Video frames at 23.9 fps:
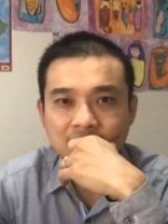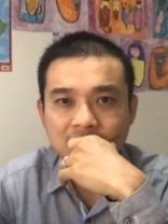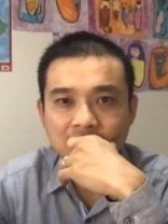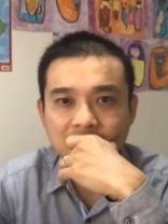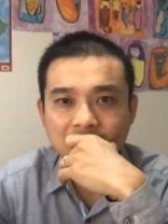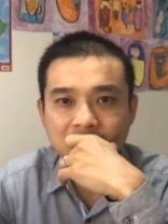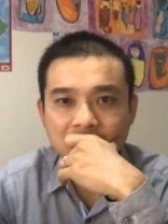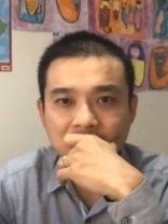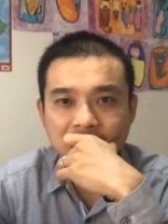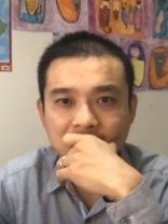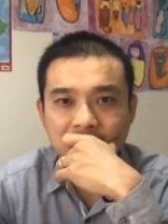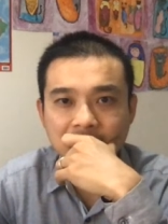
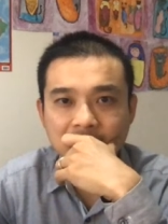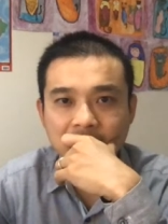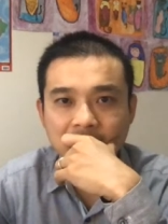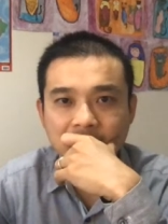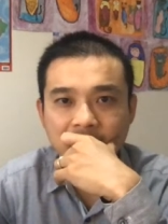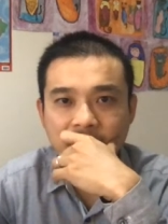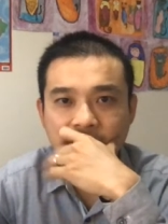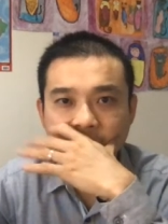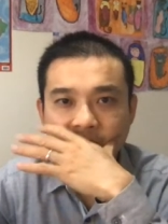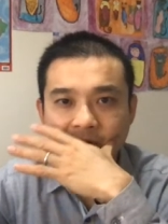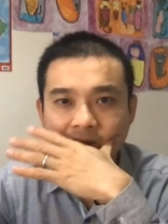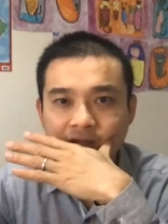It's a
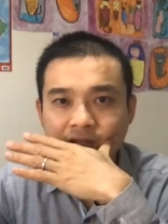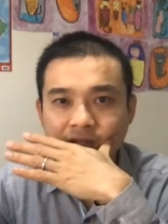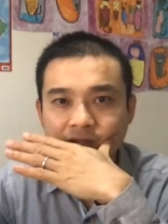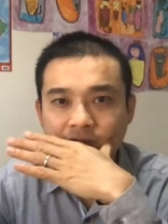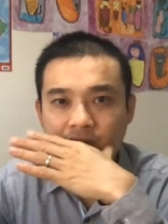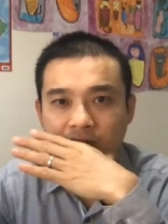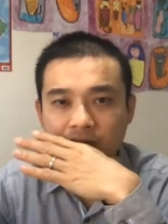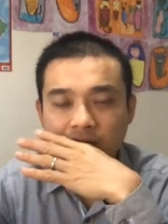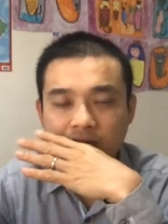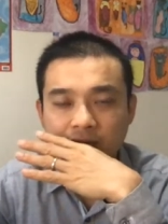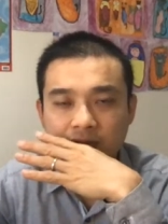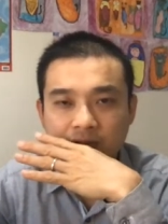friend's
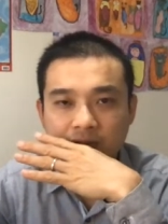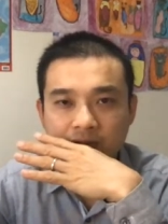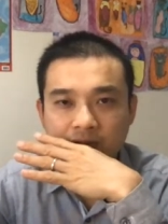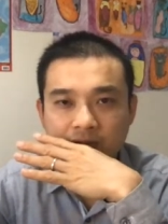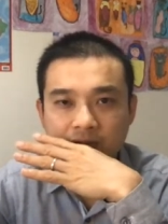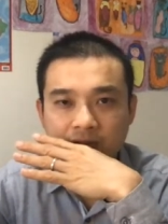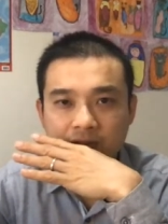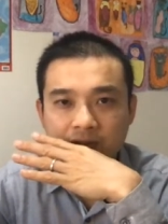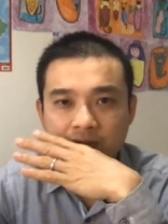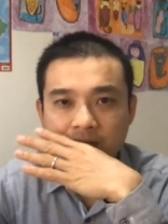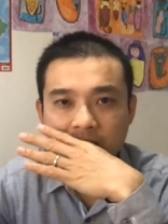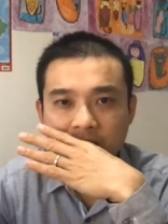
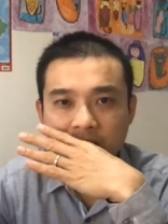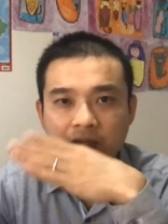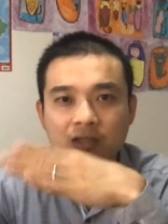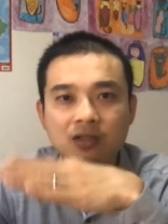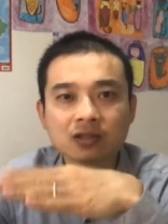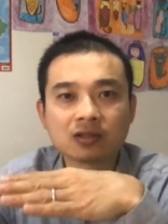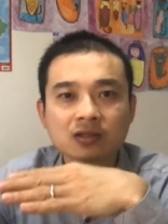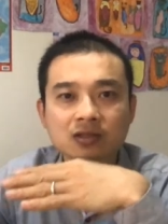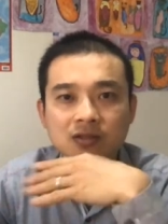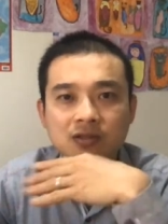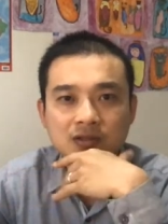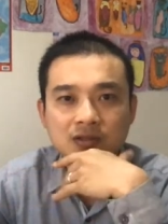kid,
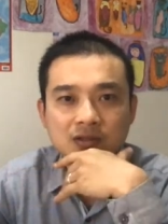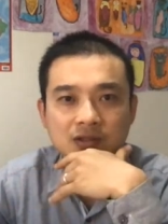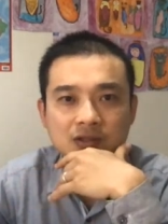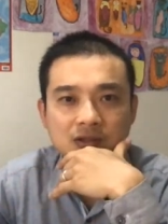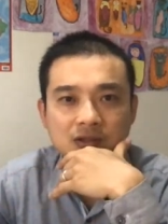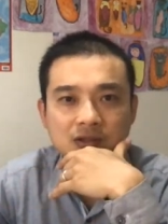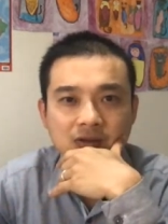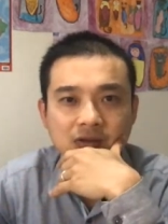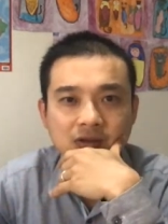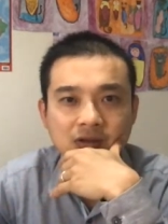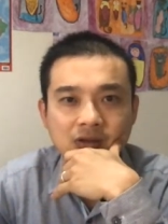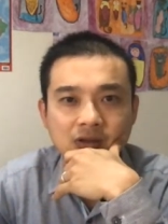
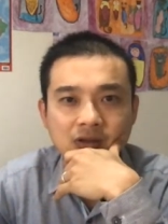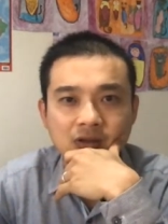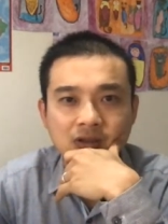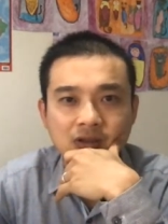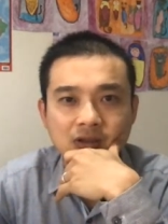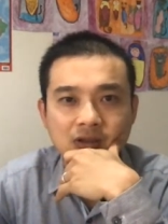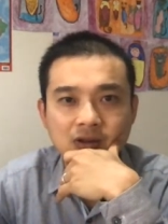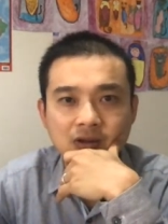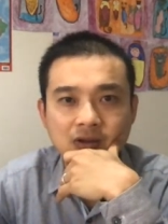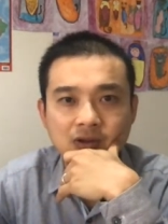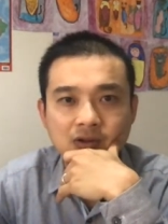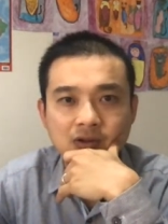
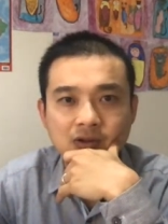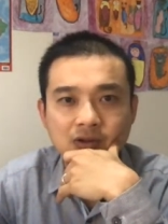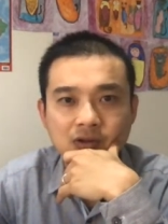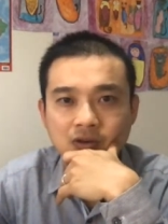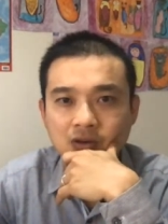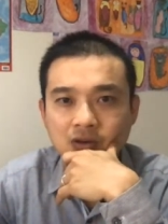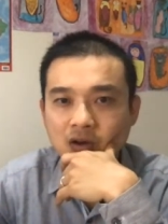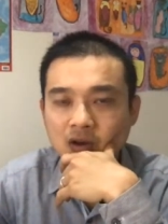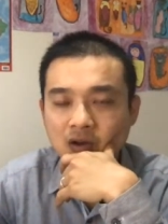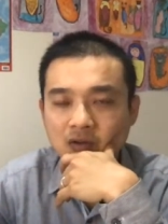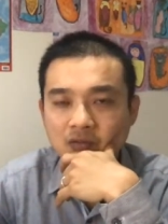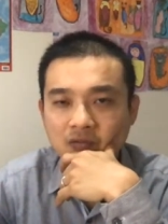
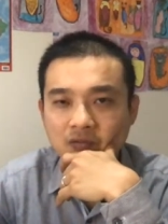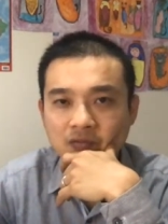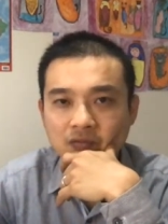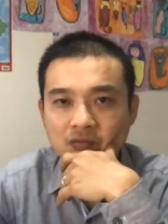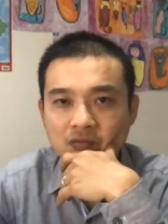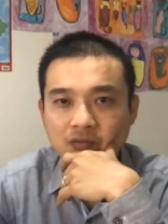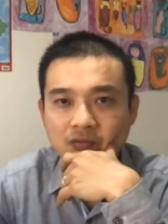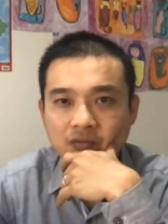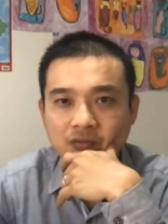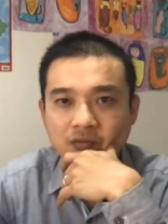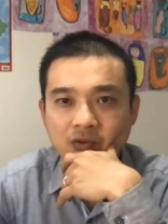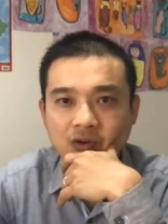not
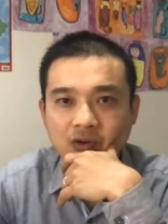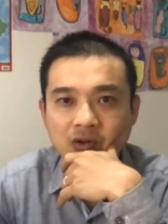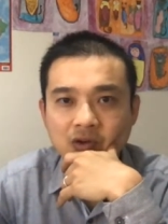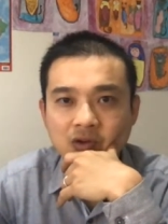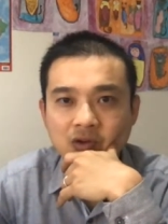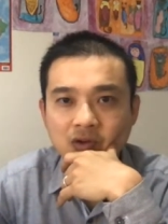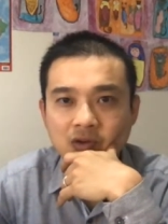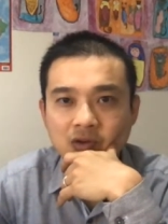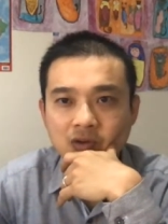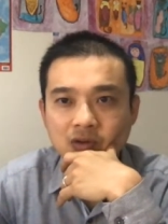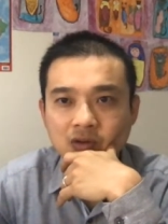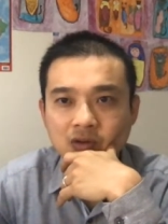very
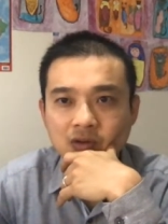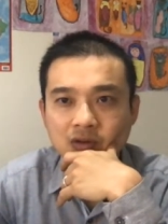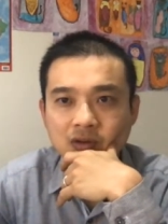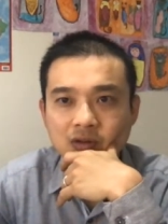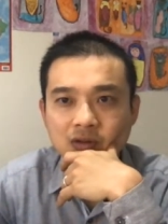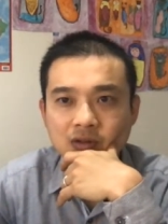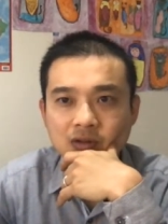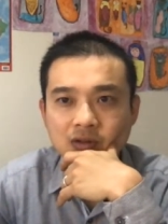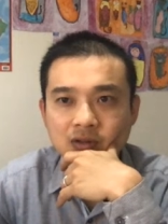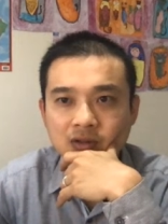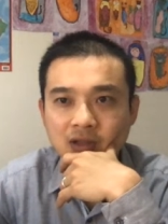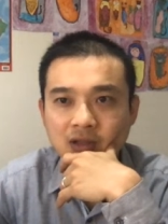good
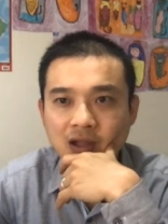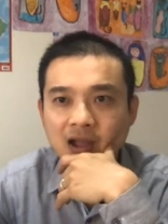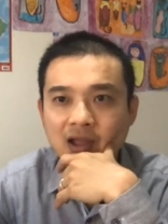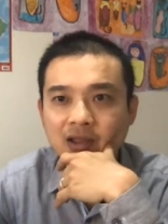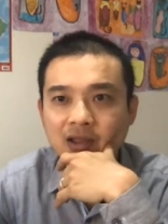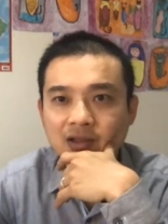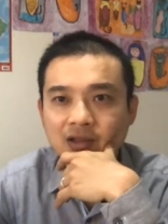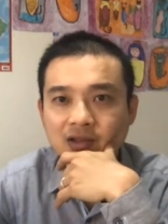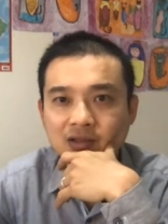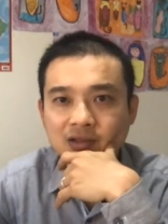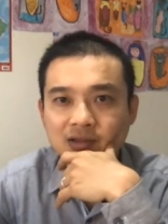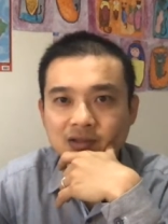
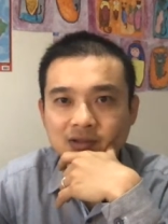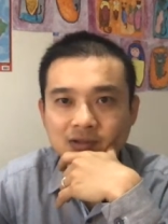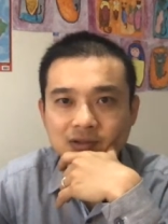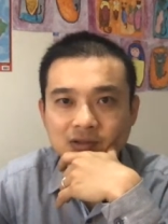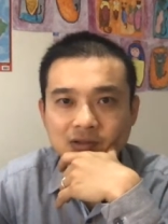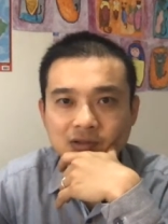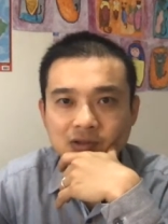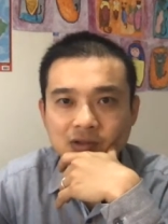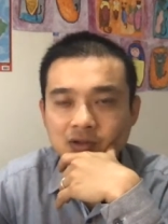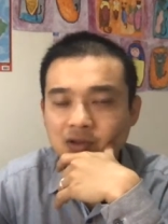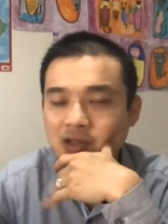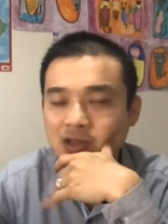diet.
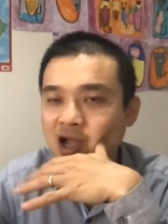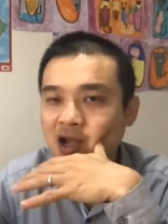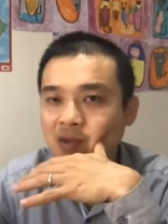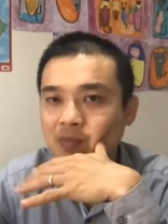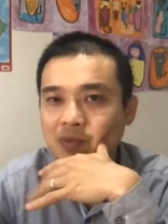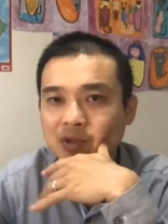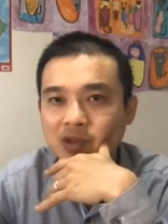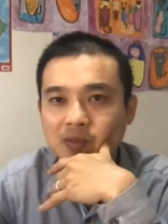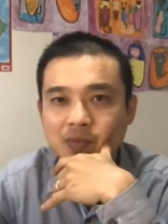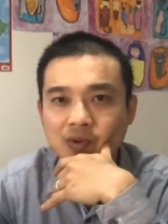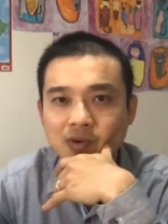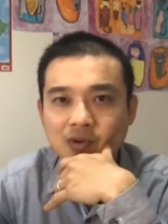The young
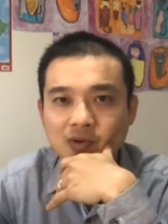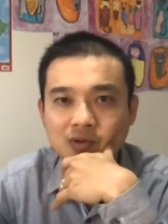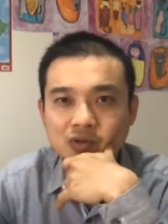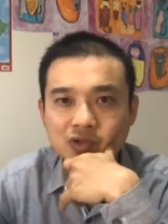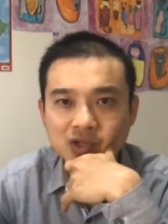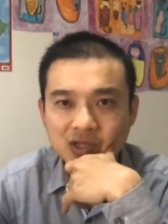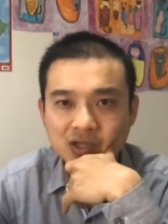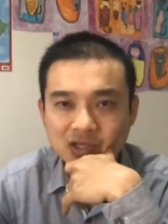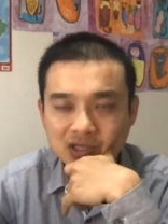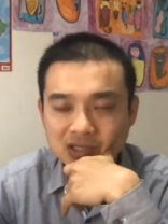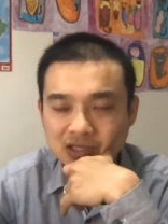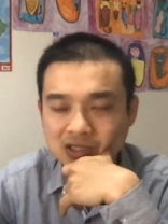people,
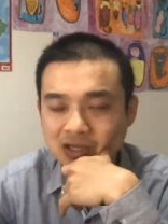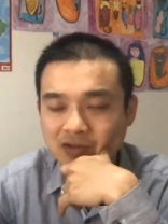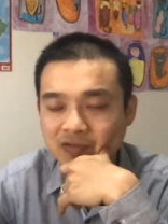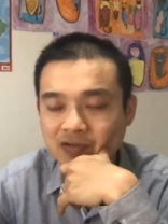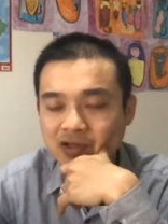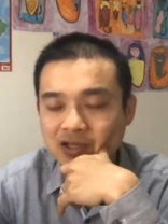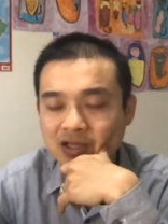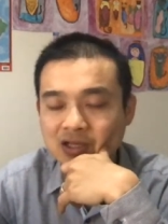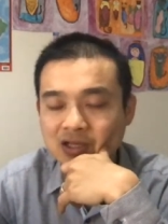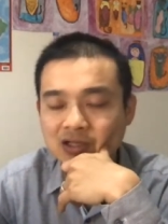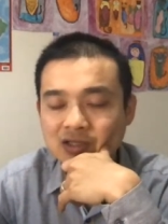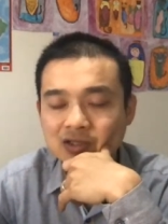
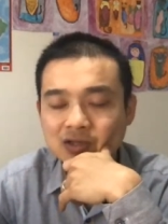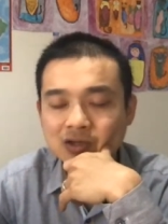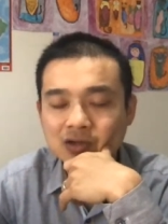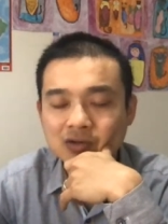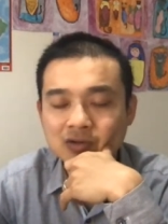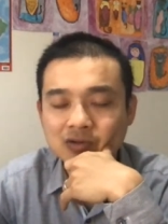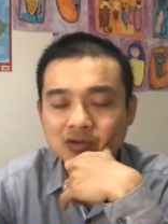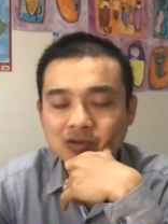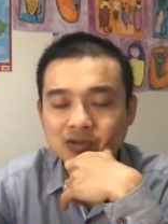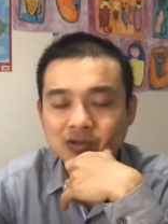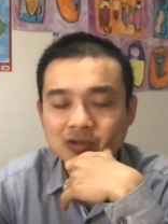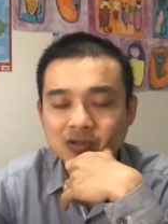27 years old,